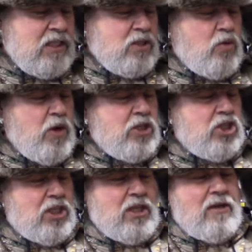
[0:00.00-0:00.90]
is
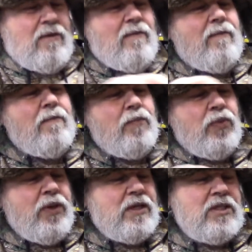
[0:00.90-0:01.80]
rigid.
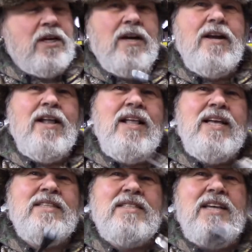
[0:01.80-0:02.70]
This here.
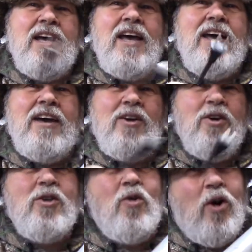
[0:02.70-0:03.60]
It's
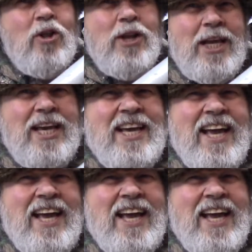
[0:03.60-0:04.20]
good quality.